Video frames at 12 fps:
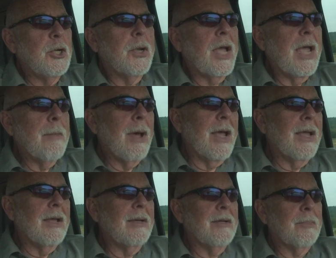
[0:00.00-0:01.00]
in UK
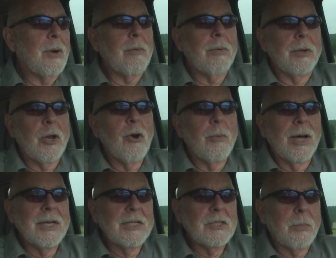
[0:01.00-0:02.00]
may probably know
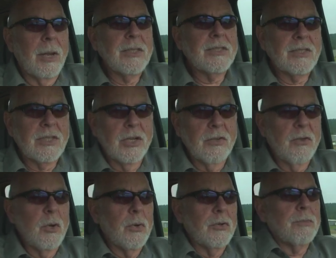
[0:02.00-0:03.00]
about these places. Other
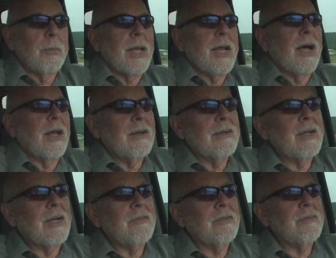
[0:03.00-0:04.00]
viewers may not
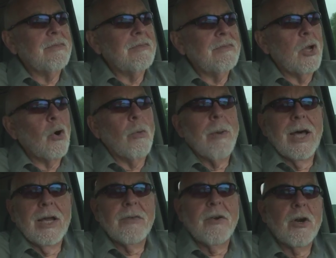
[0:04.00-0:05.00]
know
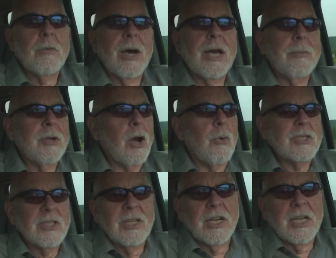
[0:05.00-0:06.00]
about it, have heard about it. You can
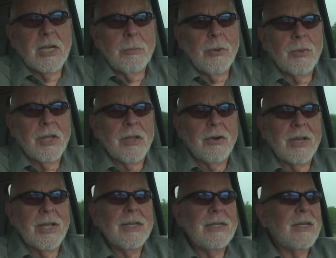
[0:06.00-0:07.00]
always look it up on the
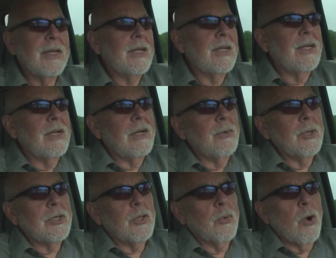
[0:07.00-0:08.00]
internet. We
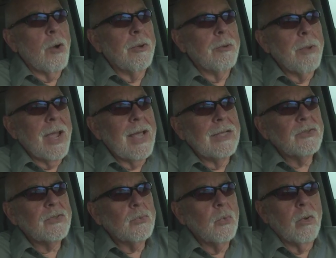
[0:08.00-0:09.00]
went to the Roman
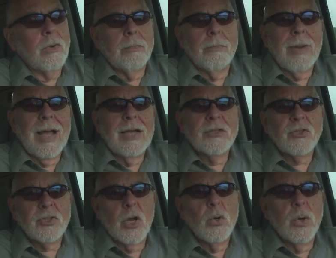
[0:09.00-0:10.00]
baths, went by
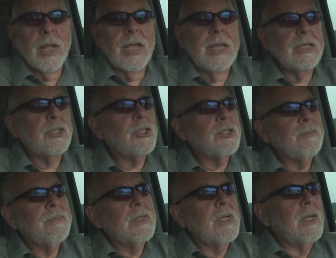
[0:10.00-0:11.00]
Stonehenge,
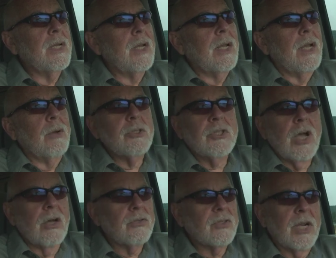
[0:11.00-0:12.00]
and we
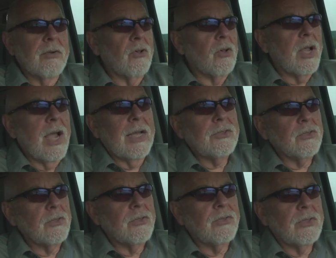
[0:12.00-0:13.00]
saw several
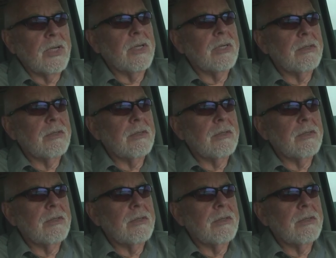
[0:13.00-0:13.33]
castles.